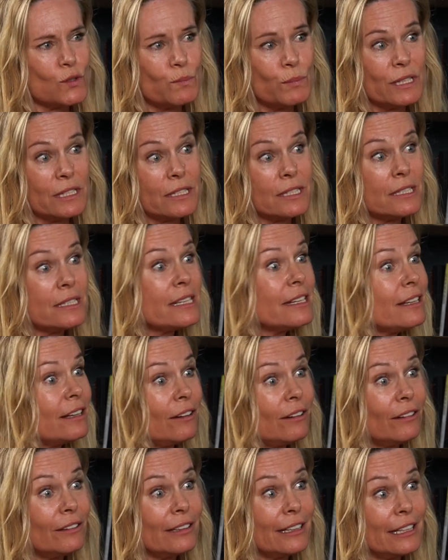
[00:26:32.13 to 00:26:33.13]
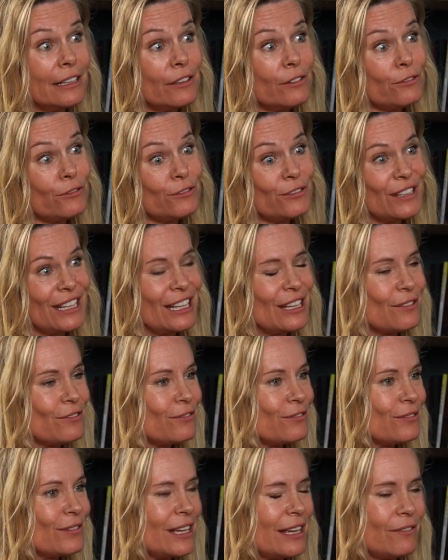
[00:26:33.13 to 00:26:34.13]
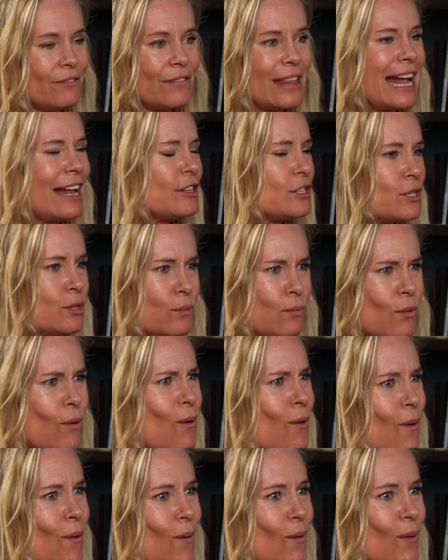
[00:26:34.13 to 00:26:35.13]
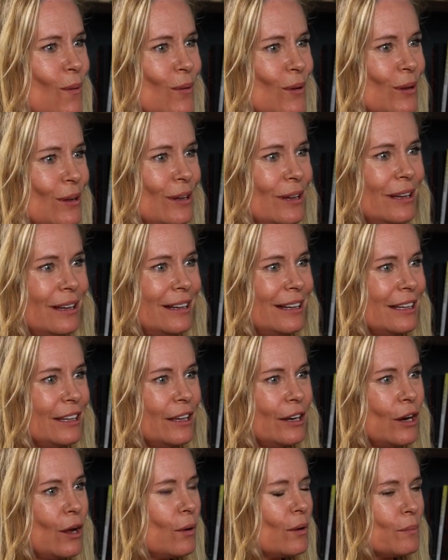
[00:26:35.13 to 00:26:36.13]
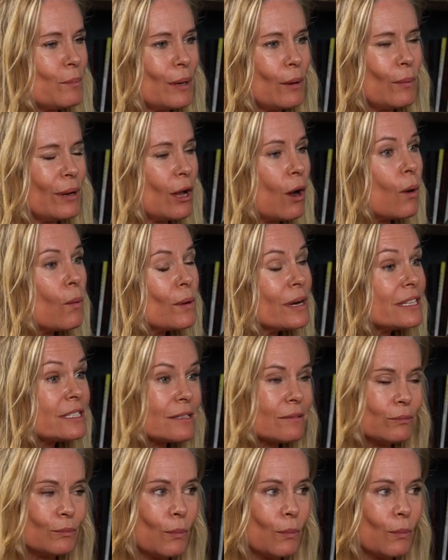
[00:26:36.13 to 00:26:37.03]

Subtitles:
But still, if that's the role, but we always,